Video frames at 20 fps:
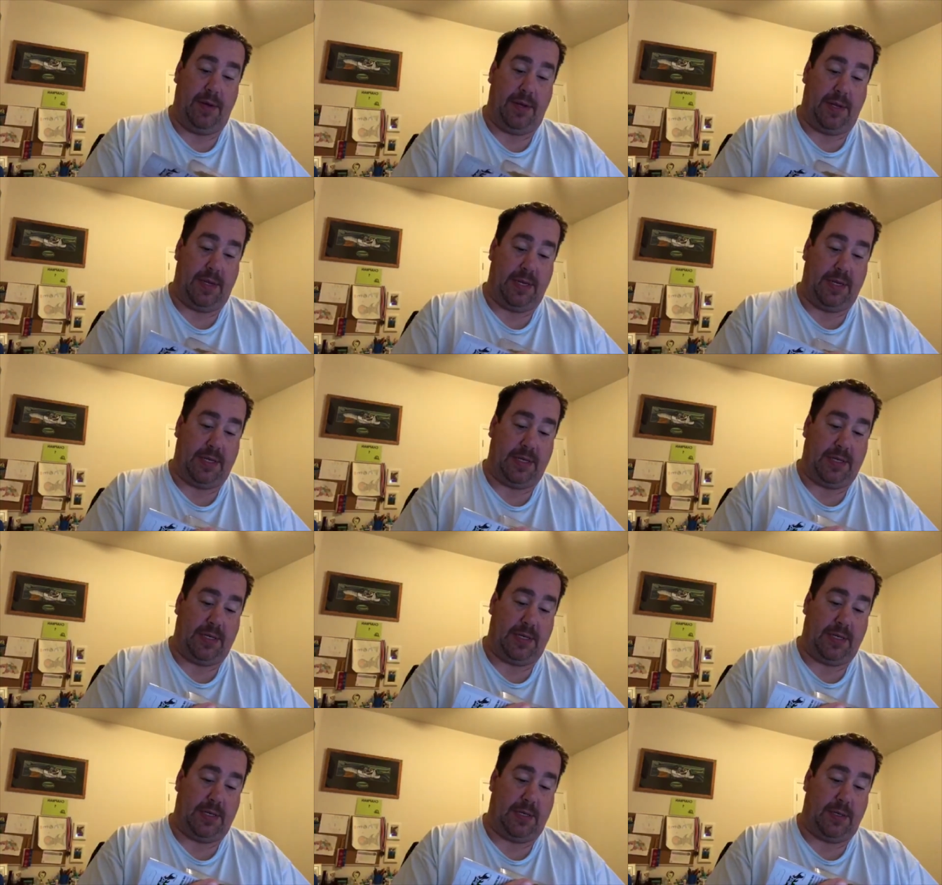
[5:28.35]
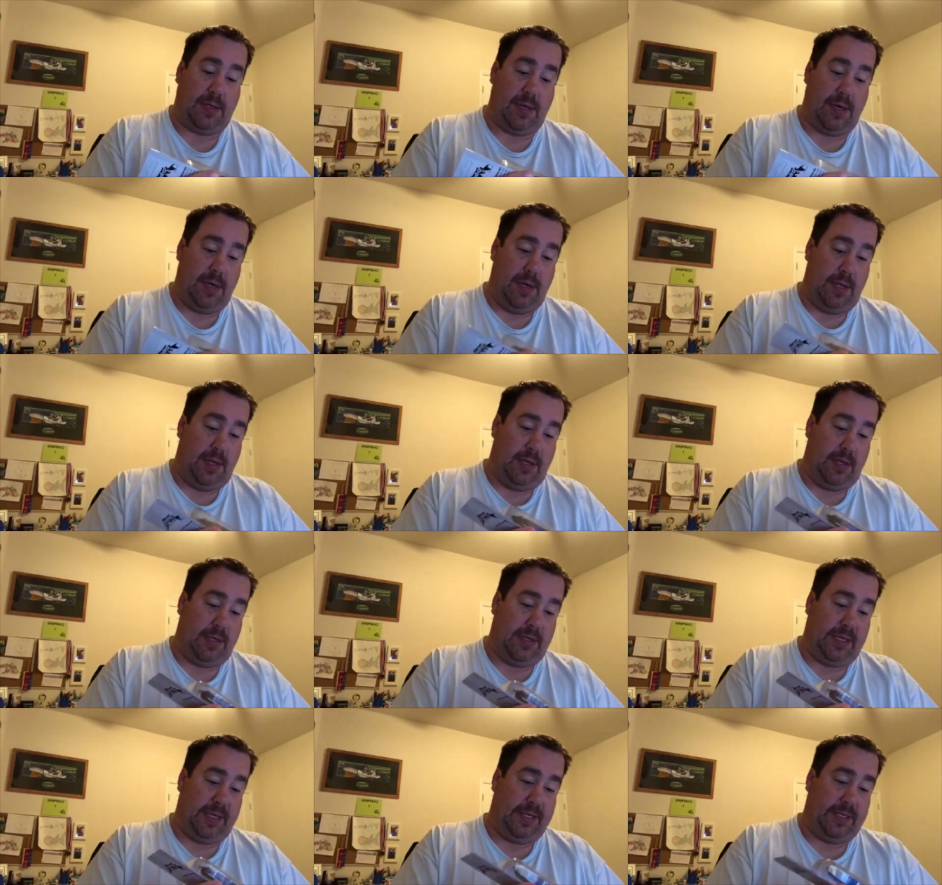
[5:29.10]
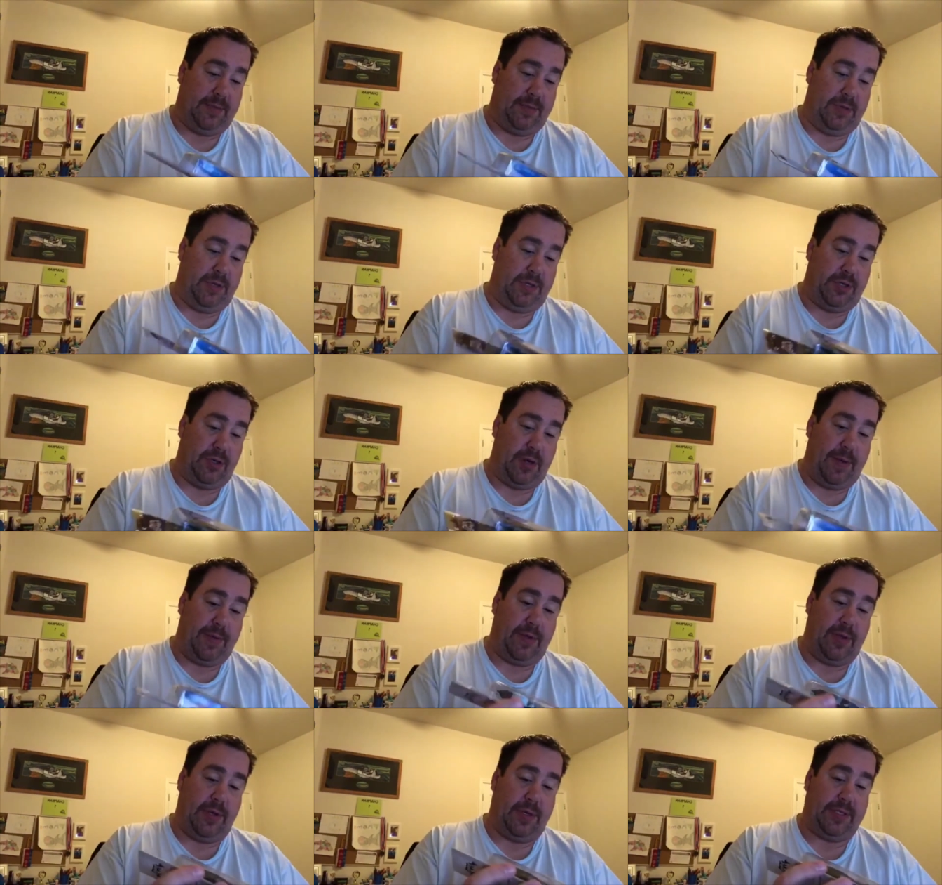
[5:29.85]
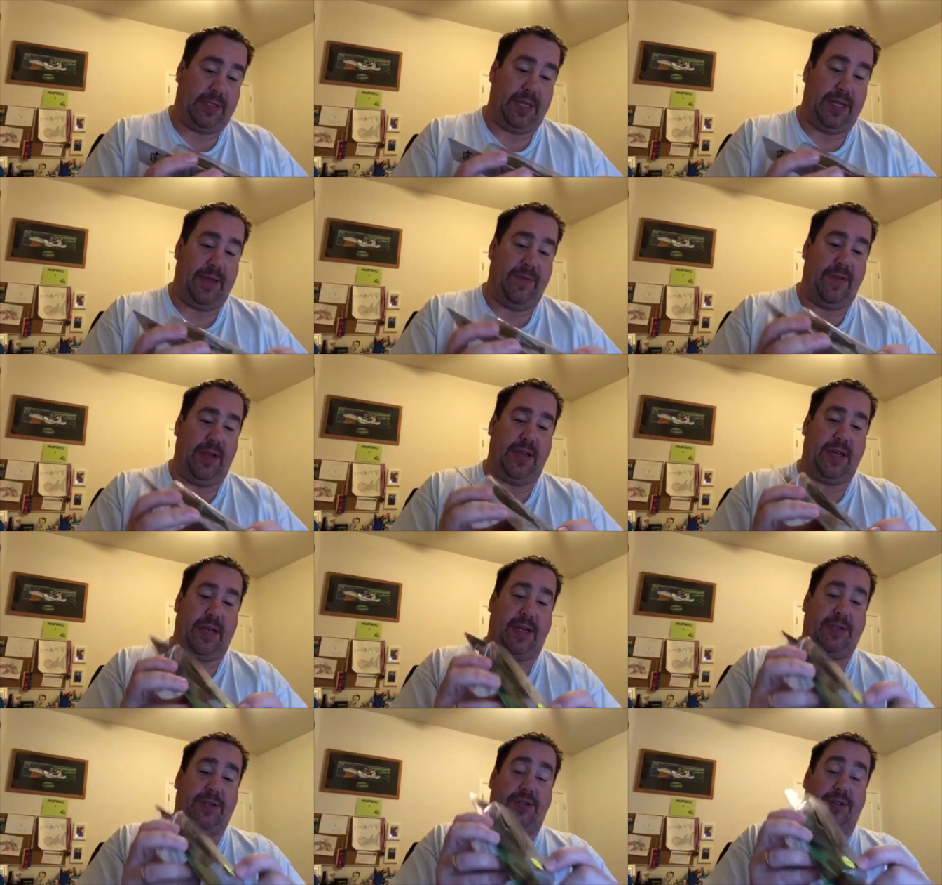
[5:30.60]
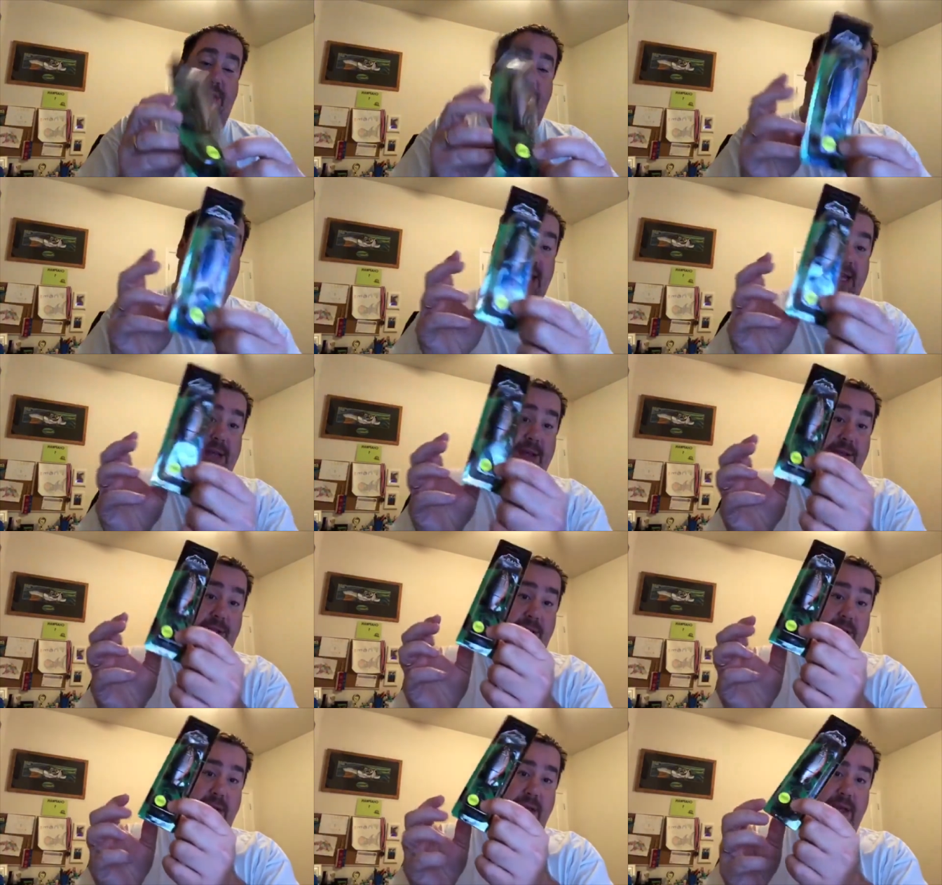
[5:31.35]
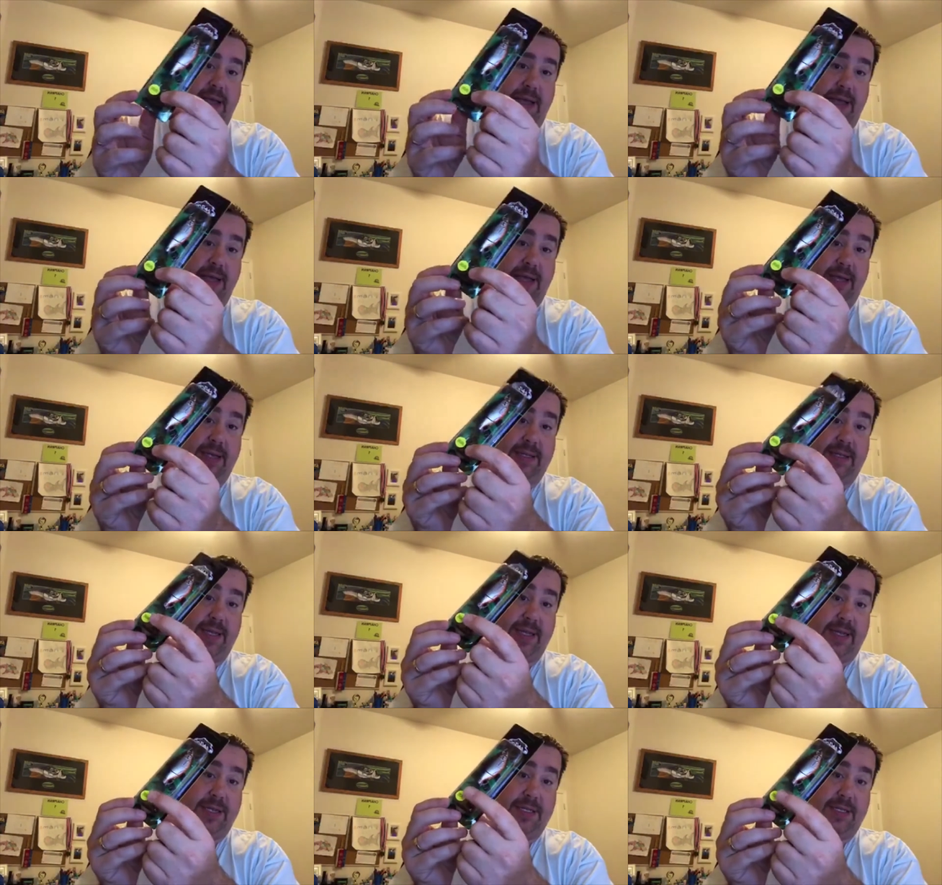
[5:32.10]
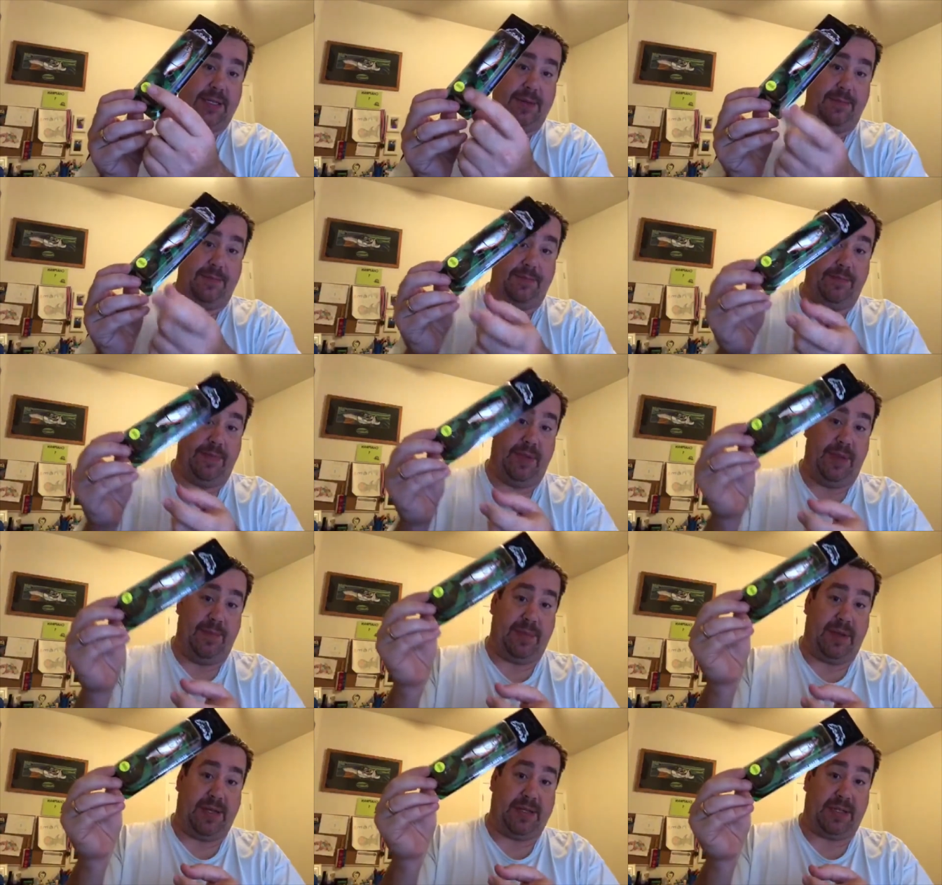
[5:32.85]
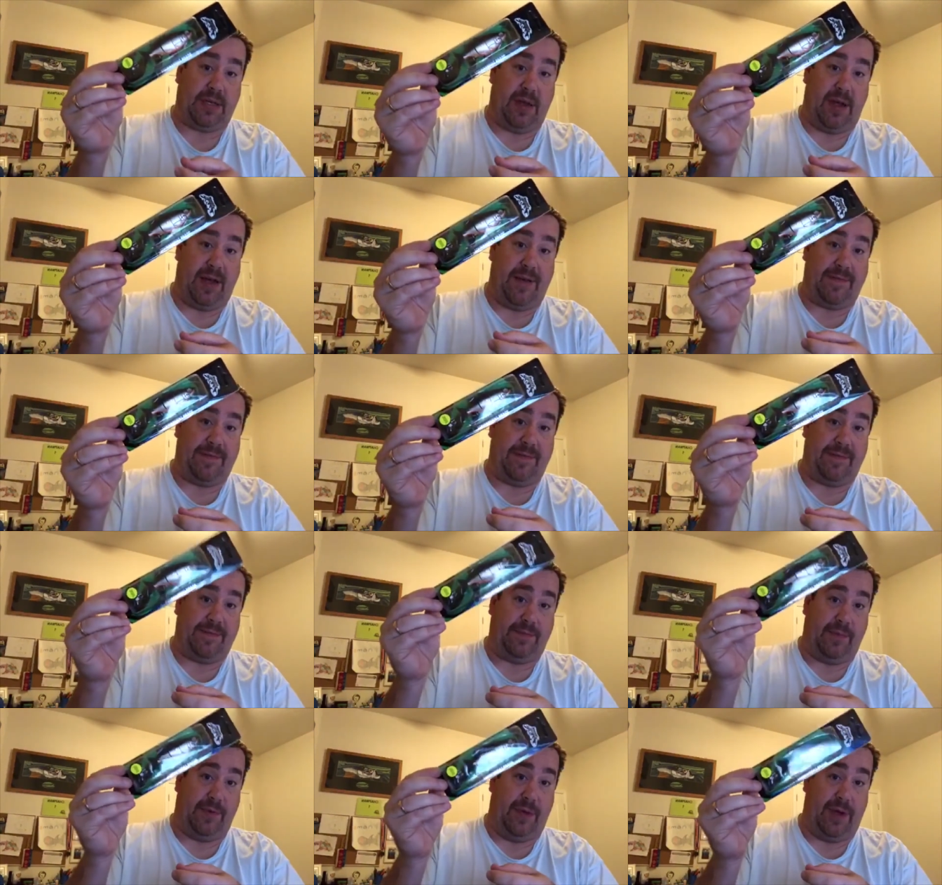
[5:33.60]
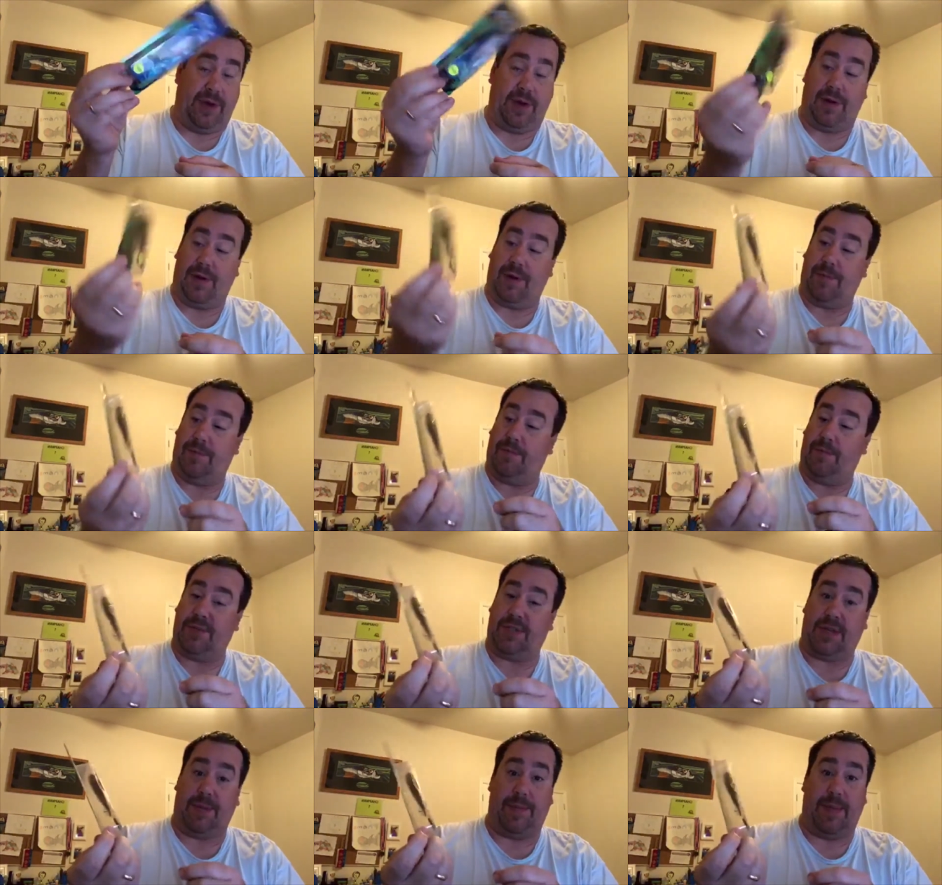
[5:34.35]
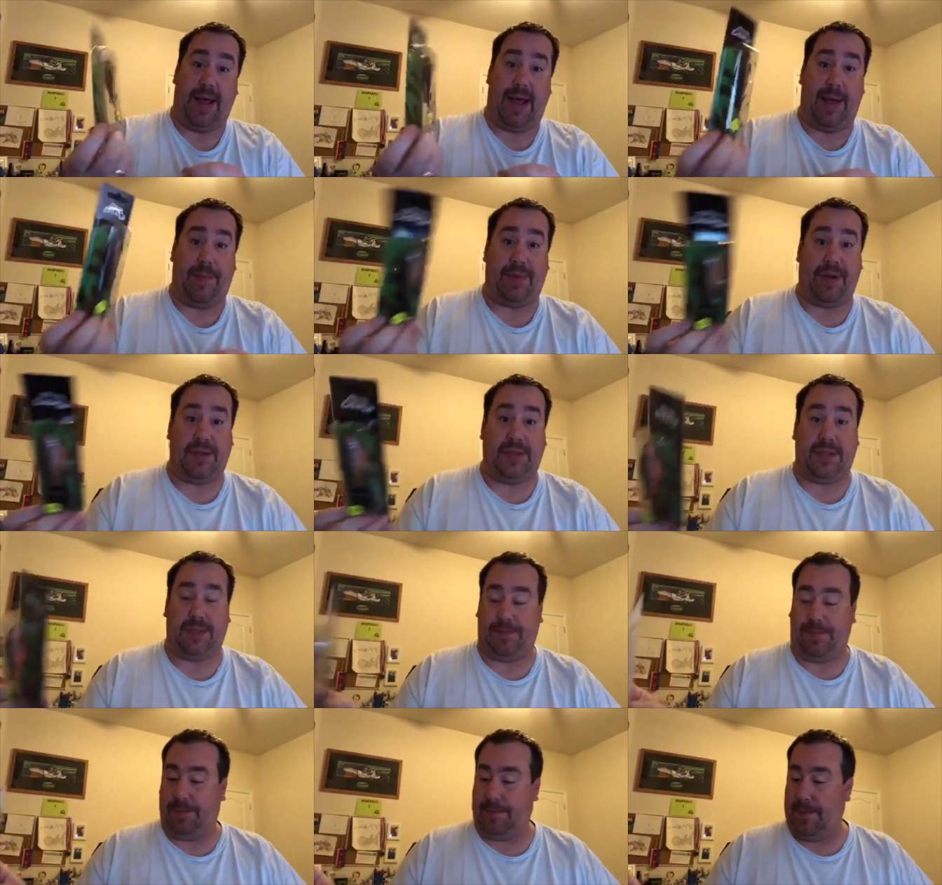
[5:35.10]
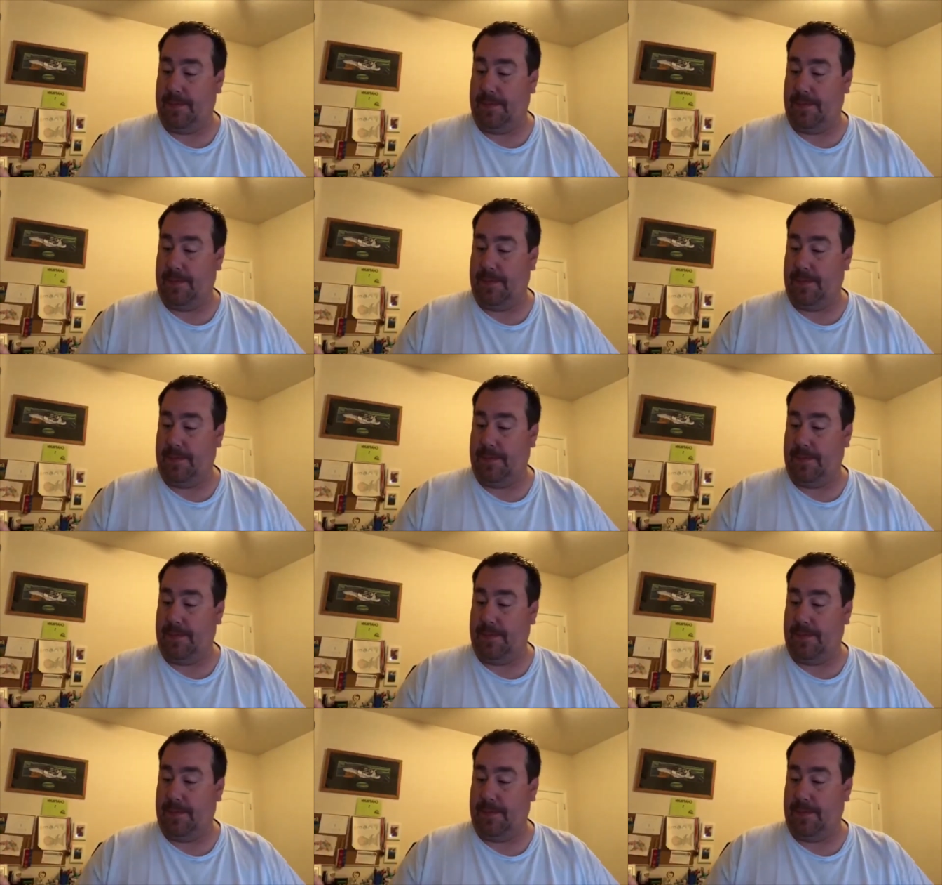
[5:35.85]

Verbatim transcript: And it looks like some good treble hooks. They give you an extra tail in case, I guess, you bust off one or something happens.